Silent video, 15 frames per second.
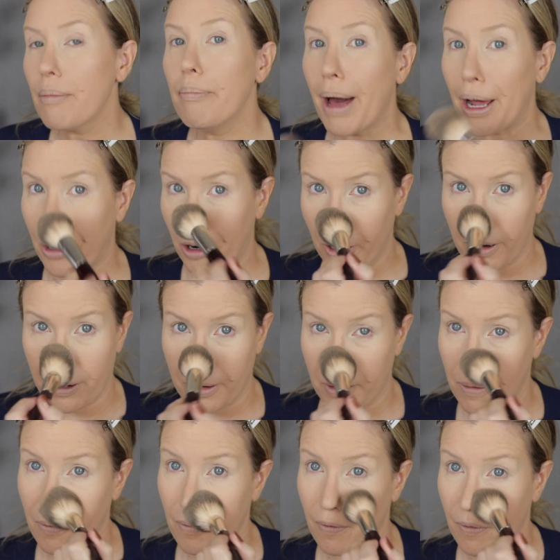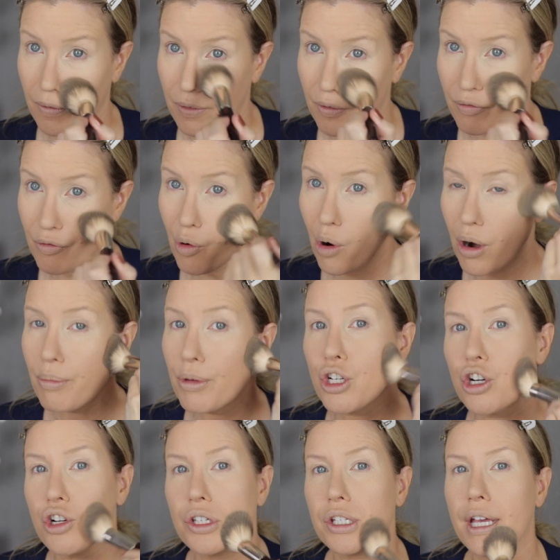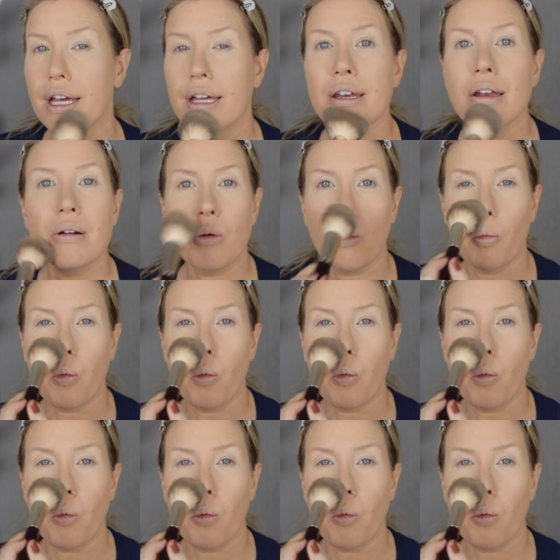better for mature skin